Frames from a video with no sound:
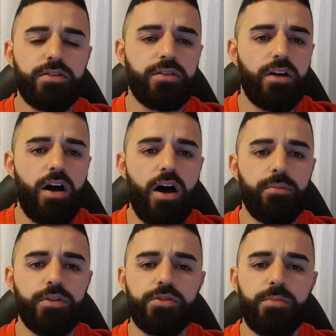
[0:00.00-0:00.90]

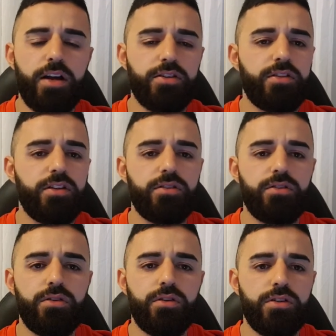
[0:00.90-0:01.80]
the smartest thing to
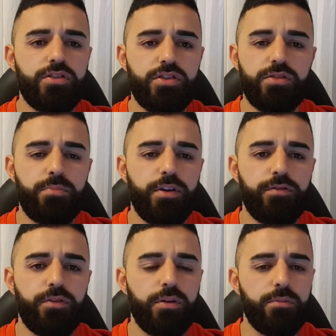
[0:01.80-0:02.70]
do is just bid for him.